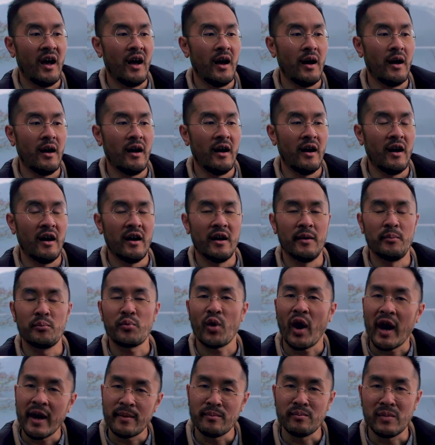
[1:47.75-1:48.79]
uh,
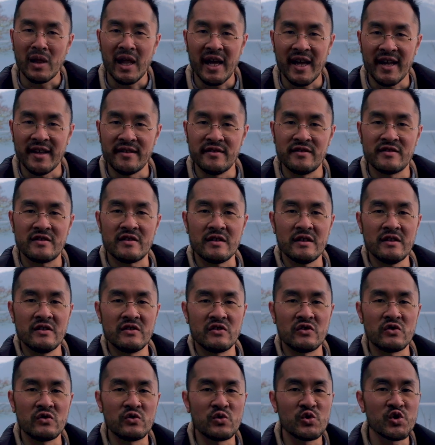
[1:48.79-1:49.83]
prime lens
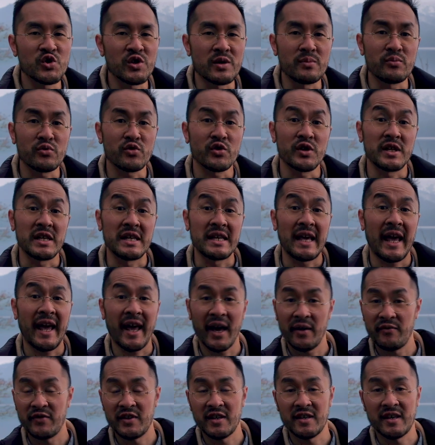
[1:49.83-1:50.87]
is usually pretty
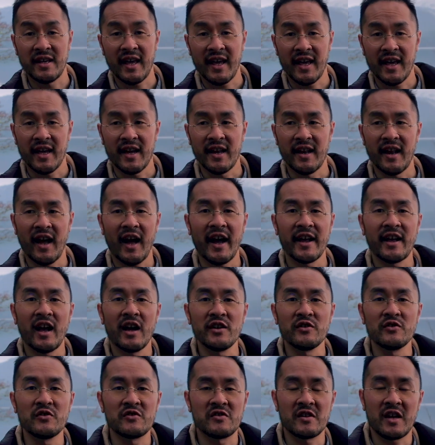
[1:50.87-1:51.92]
heavy and I
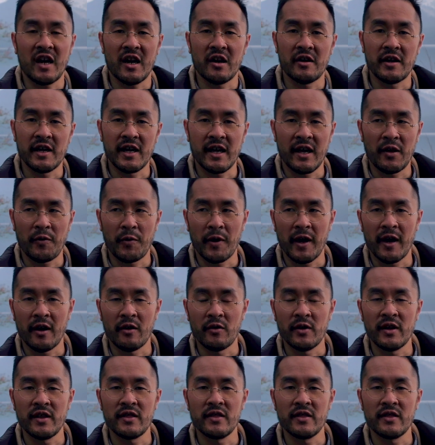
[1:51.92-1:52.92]
got used to carrying around